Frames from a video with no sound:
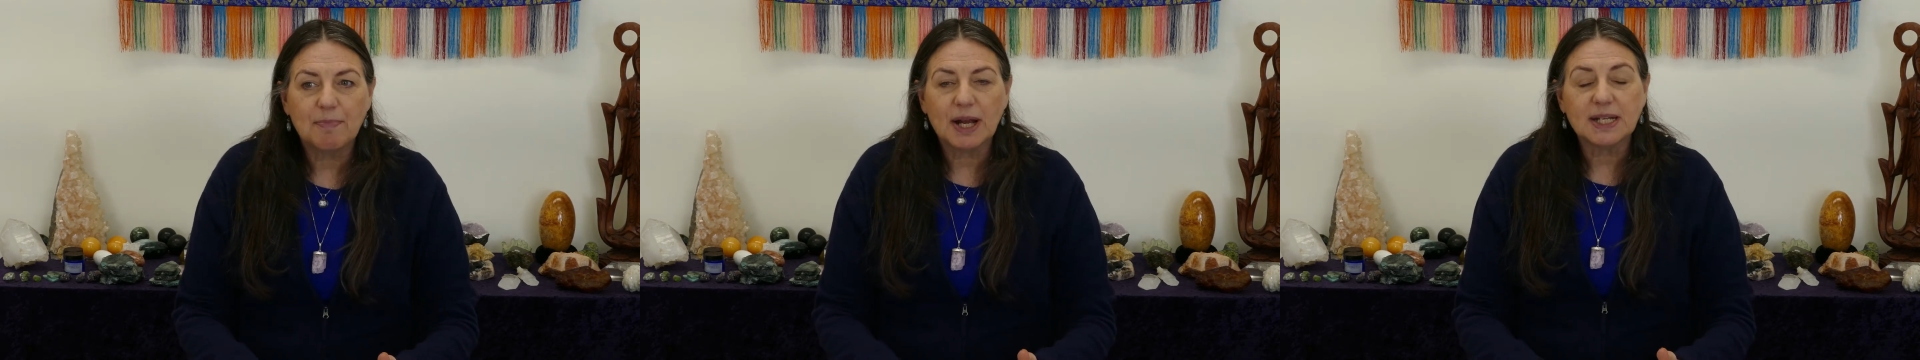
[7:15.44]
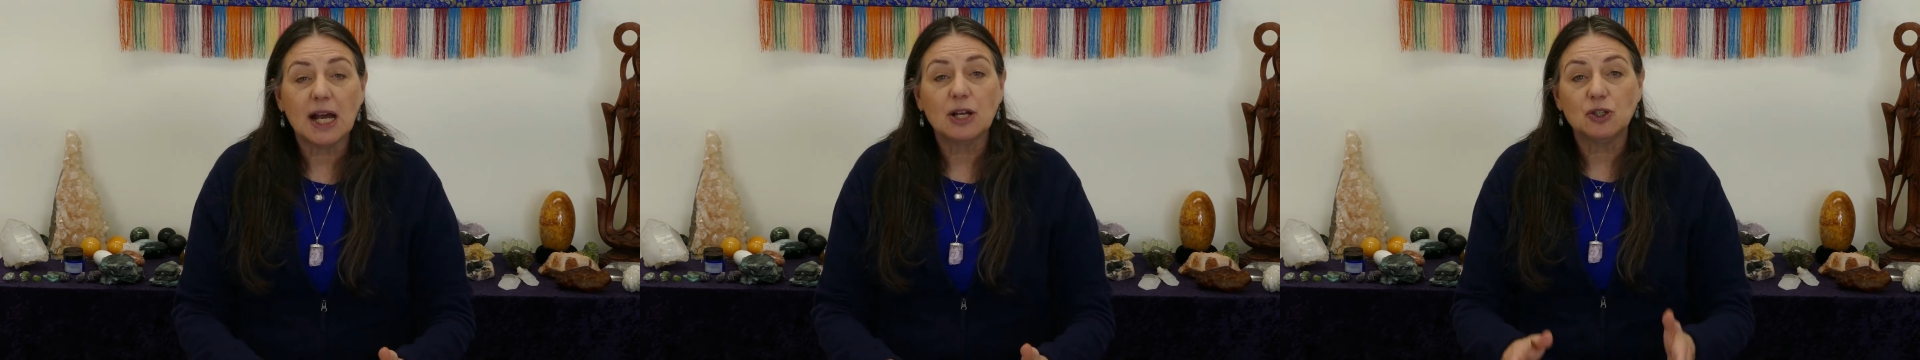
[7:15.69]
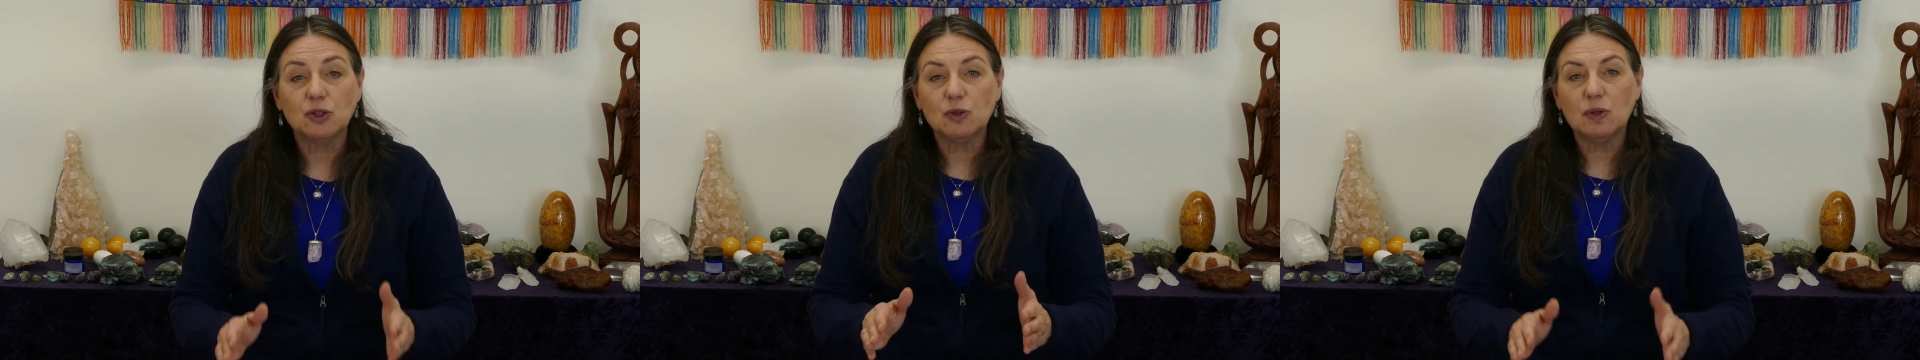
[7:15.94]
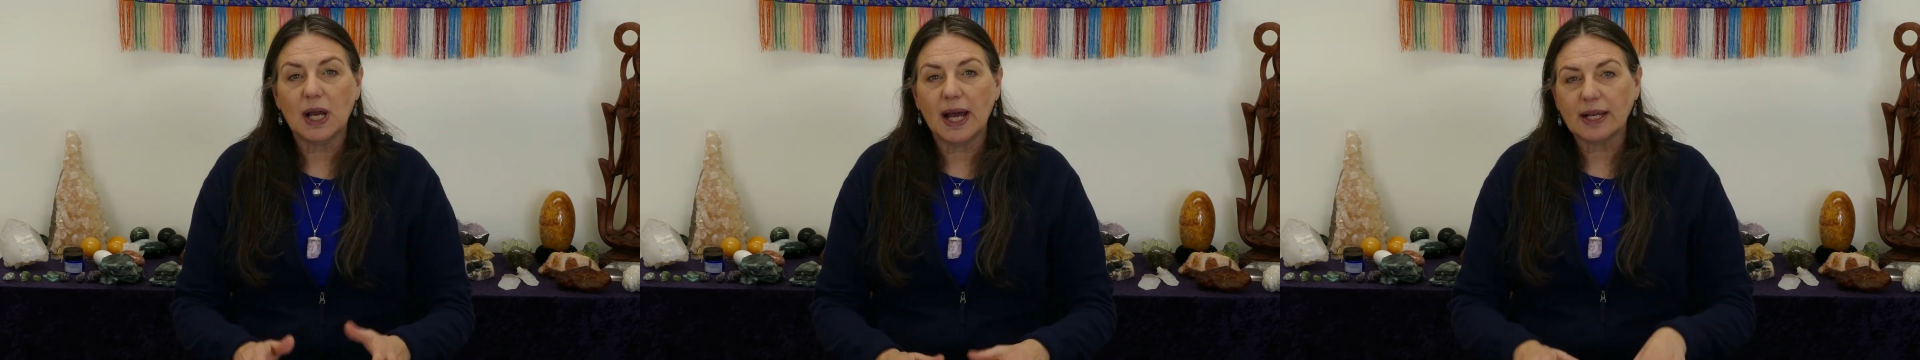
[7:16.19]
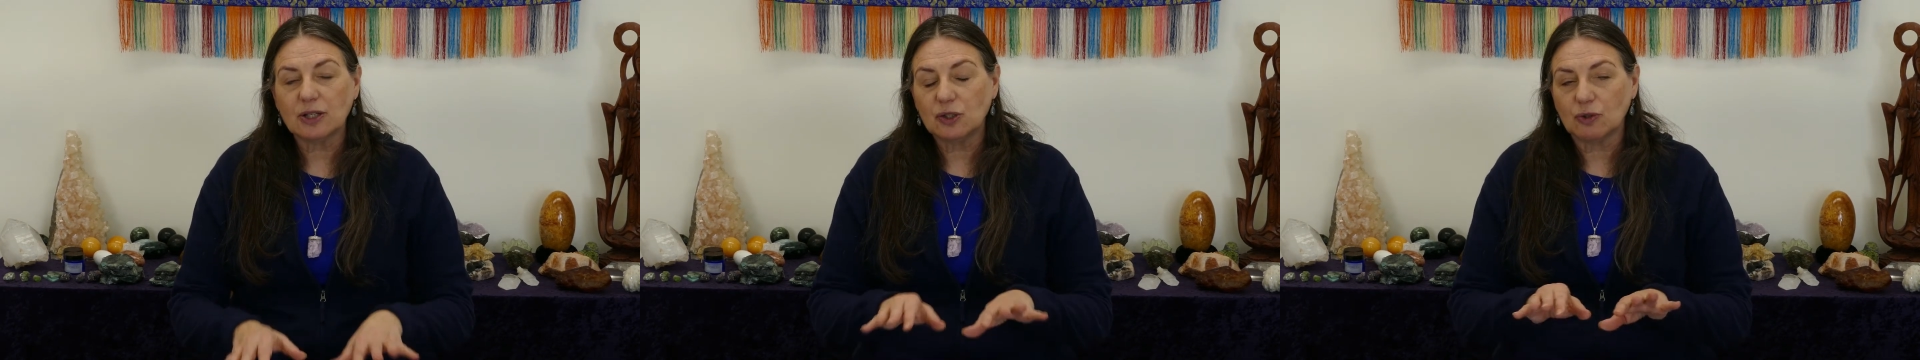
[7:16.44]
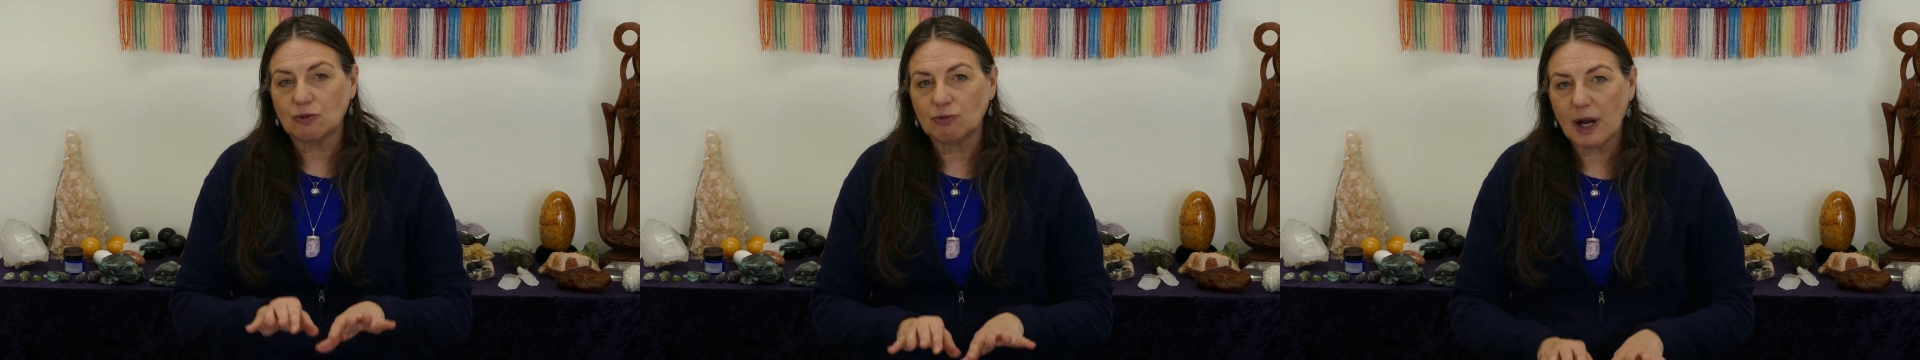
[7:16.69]
but I do like
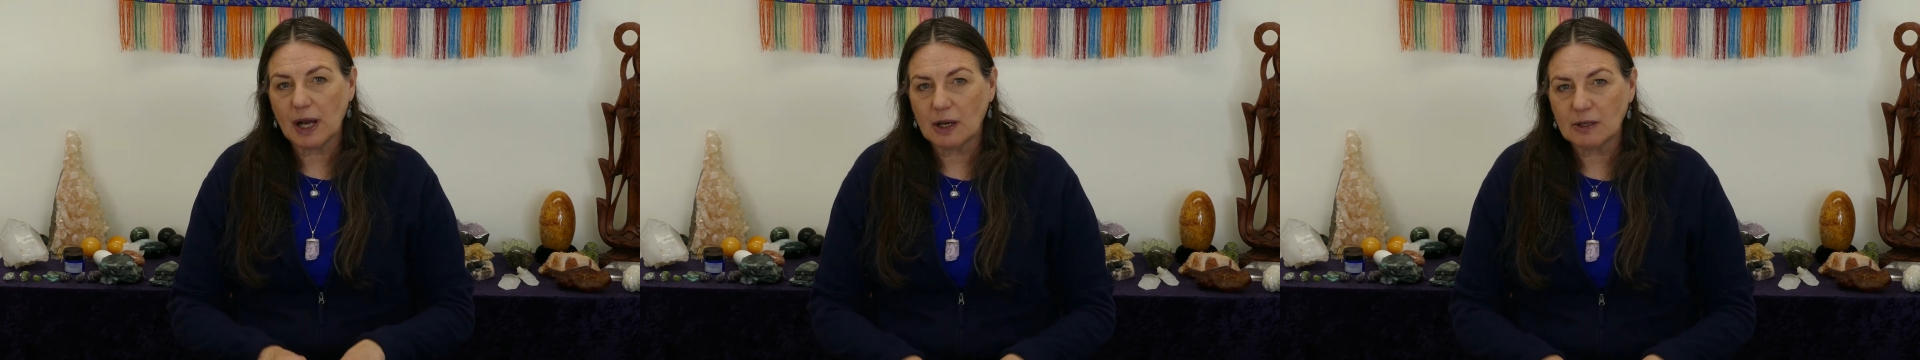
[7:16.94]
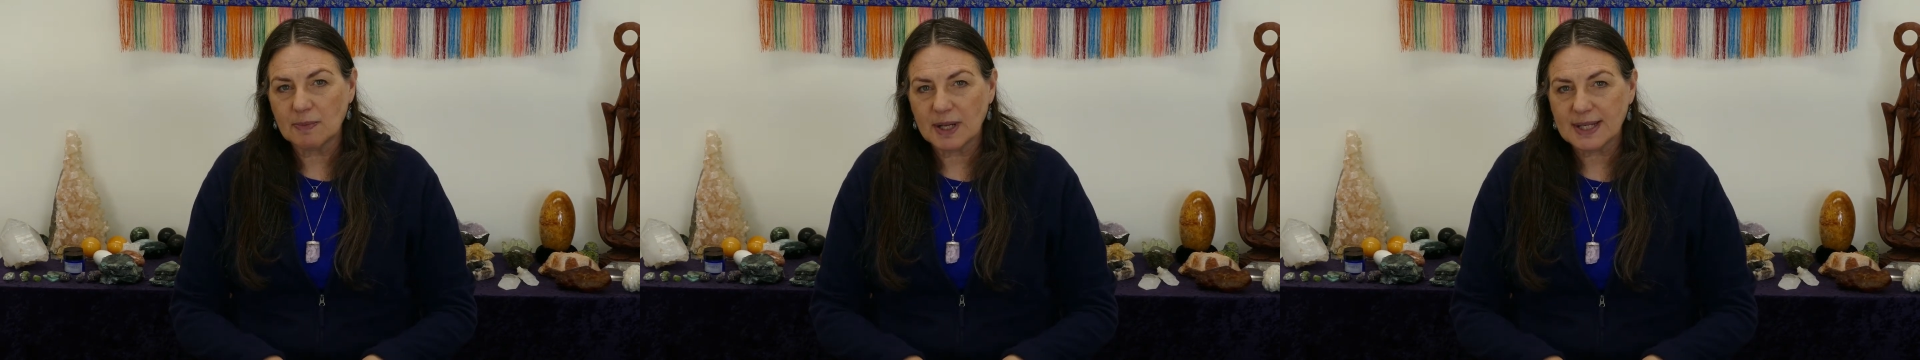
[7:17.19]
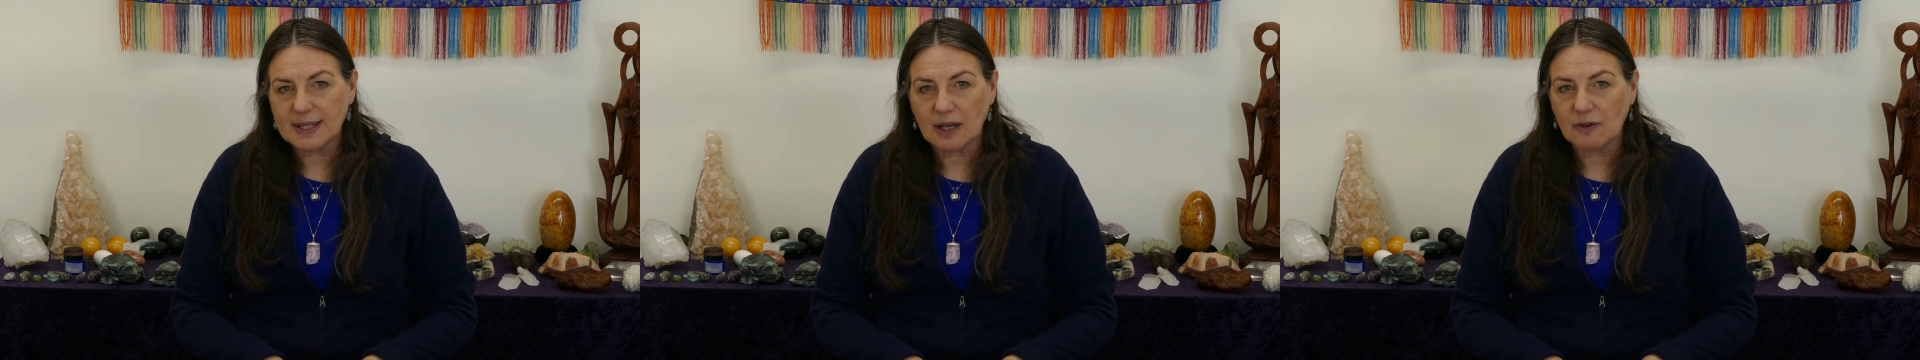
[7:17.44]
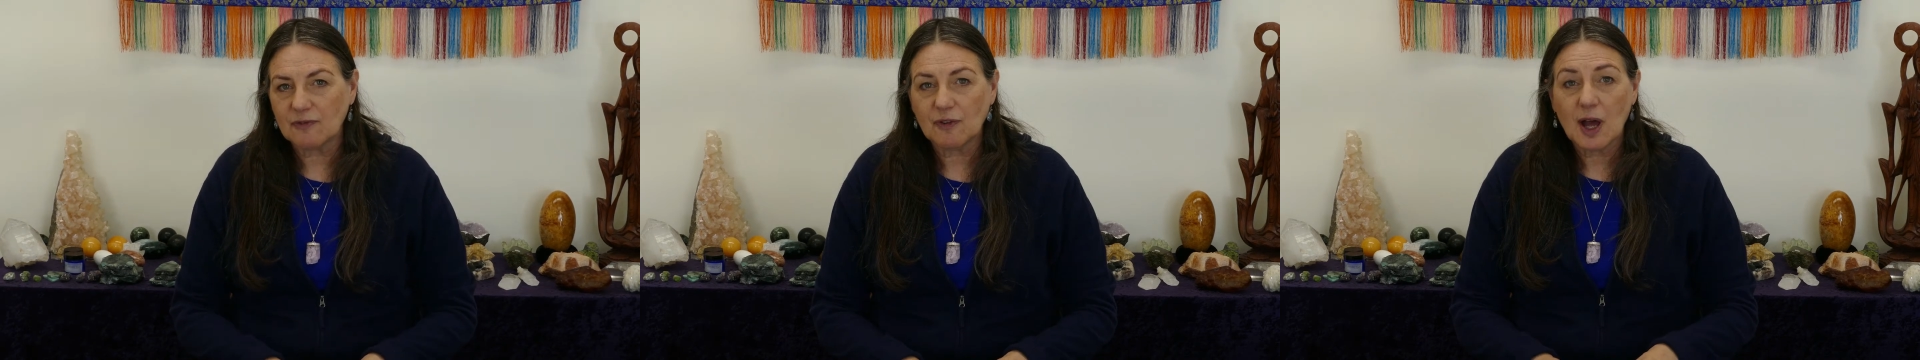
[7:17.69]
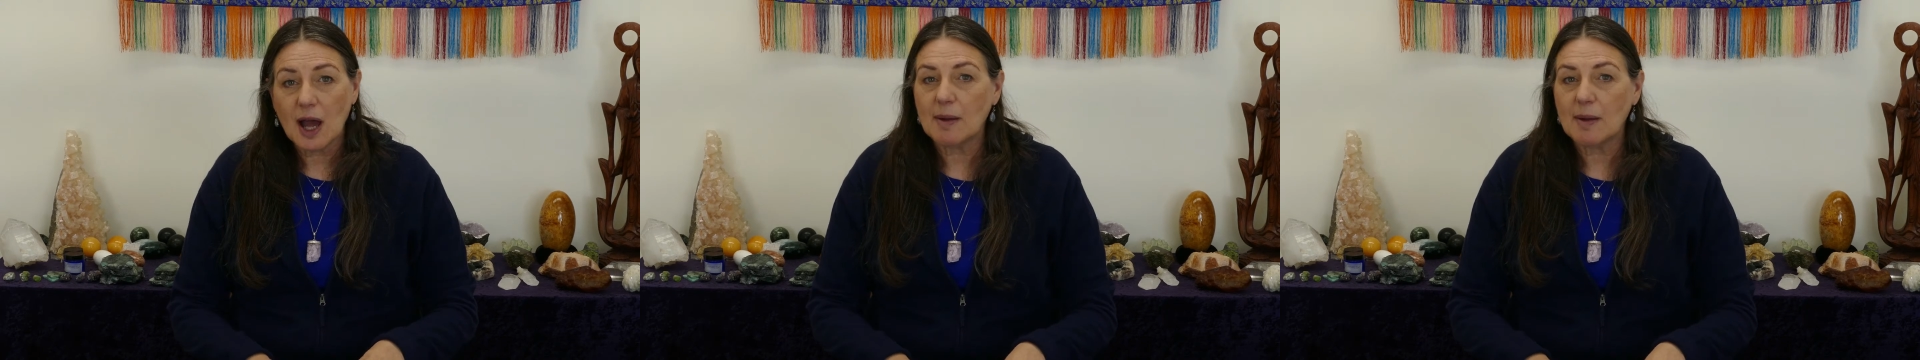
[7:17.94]
to ground myself.